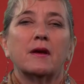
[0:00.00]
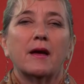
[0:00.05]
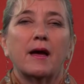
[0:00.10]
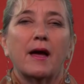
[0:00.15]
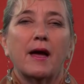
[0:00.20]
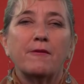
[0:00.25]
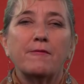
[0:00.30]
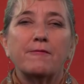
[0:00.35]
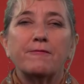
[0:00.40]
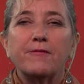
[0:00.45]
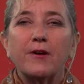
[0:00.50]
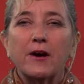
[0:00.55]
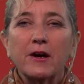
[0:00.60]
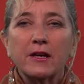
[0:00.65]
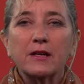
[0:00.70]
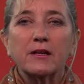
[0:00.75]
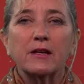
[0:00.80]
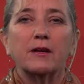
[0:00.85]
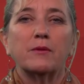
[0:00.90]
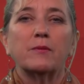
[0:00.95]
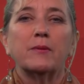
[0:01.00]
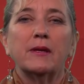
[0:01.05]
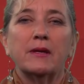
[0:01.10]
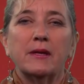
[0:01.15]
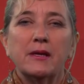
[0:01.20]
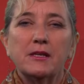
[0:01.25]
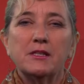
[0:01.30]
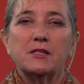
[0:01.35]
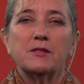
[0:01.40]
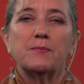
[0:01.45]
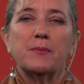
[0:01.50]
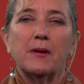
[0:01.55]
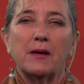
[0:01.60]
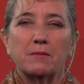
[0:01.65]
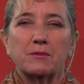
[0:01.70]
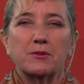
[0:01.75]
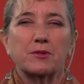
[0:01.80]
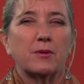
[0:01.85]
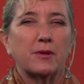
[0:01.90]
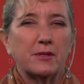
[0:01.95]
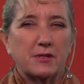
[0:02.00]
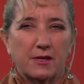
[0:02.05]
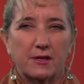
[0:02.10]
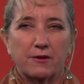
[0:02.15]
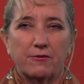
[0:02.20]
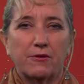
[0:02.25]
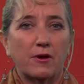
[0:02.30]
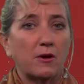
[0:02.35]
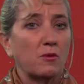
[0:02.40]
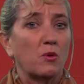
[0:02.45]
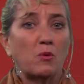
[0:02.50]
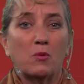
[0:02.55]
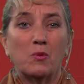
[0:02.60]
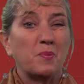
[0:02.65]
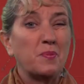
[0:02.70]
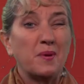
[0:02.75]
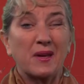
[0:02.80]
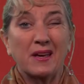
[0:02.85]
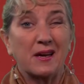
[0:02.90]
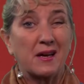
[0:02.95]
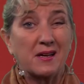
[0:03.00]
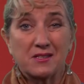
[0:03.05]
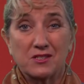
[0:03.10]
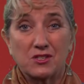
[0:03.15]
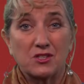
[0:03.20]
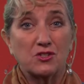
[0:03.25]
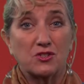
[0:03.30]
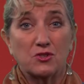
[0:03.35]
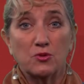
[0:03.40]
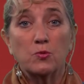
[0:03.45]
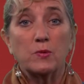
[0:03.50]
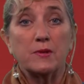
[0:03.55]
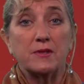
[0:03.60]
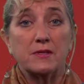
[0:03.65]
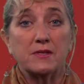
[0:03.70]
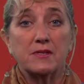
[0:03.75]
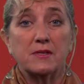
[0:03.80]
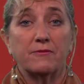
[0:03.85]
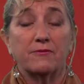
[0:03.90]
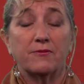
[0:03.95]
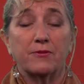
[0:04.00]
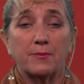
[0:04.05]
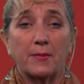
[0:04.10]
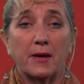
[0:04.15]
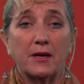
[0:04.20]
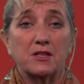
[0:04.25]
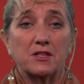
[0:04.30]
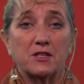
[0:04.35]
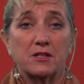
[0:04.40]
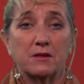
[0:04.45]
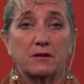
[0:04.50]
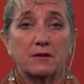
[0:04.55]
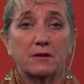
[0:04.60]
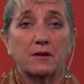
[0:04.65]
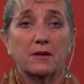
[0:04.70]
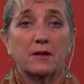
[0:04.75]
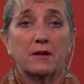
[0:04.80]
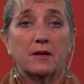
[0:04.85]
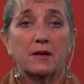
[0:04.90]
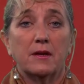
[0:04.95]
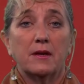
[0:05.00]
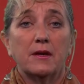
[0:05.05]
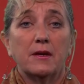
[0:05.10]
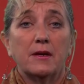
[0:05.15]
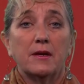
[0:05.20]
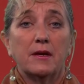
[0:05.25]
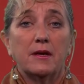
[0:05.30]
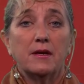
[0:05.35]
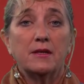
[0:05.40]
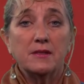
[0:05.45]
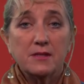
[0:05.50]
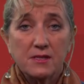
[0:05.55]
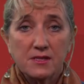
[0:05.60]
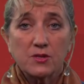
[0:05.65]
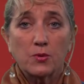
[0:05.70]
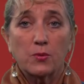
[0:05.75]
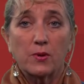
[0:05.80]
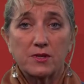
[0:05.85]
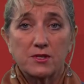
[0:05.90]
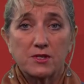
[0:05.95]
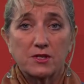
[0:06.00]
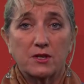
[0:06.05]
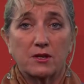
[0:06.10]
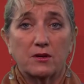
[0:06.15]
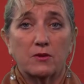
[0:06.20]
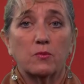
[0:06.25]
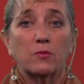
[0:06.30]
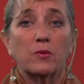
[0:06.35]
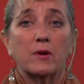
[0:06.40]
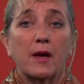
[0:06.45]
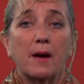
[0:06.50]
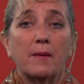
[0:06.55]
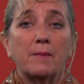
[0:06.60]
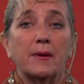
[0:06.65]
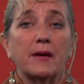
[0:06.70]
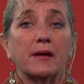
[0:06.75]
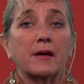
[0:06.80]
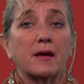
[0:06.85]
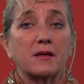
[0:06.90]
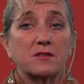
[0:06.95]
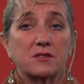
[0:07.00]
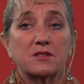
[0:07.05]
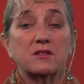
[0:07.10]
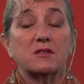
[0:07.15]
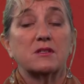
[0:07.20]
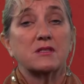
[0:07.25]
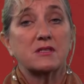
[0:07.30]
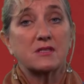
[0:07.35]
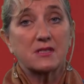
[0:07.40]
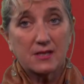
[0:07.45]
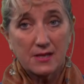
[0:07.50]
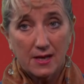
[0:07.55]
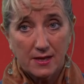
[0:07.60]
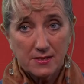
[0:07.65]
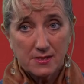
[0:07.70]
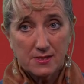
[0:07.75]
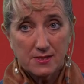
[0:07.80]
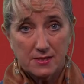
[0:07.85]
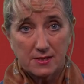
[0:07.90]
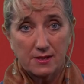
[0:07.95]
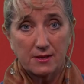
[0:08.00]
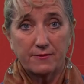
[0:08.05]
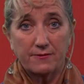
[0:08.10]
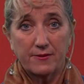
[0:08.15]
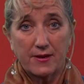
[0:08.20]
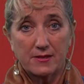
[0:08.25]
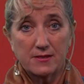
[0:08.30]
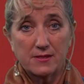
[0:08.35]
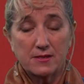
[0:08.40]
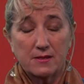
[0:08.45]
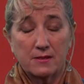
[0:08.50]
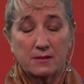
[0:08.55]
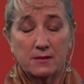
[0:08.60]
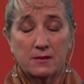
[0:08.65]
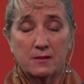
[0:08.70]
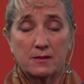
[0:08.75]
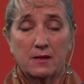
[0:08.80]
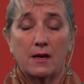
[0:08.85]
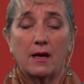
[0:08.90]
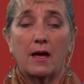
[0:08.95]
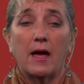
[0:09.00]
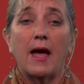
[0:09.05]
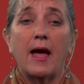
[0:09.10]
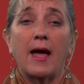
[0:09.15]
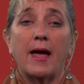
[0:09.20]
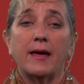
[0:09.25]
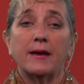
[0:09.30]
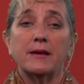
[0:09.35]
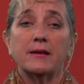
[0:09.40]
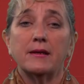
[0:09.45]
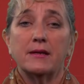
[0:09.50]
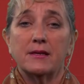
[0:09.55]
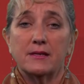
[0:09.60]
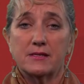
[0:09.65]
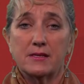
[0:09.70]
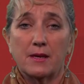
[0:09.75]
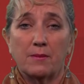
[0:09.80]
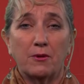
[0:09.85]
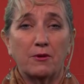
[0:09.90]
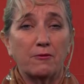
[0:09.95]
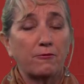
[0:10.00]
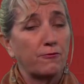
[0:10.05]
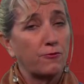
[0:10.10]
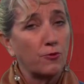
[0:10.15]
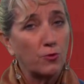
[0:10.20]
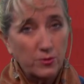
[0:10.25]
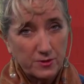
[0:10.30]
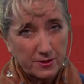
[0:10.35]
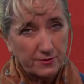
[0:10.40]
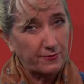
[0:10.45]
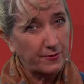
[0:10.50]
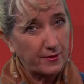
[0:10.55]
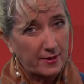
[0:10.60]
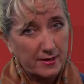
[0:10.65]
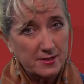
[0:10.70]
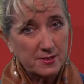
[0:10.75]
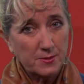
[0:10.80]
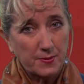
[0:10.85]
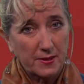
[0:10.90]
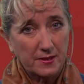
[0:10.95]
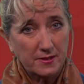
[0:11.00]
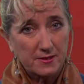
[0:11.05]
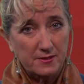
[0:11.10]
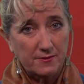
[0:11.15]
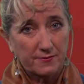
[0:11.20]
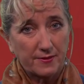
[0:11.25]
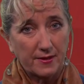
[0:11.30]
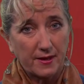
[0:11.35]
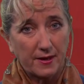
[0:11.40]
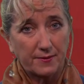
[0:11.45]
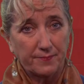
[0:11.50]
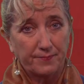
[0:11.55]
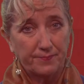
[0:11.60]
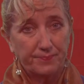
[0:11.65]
And finally, we need to be able to identify what we're being asked to do with this information. In this question, we are being asked to discuss the advances and examine 4 different aspects of that.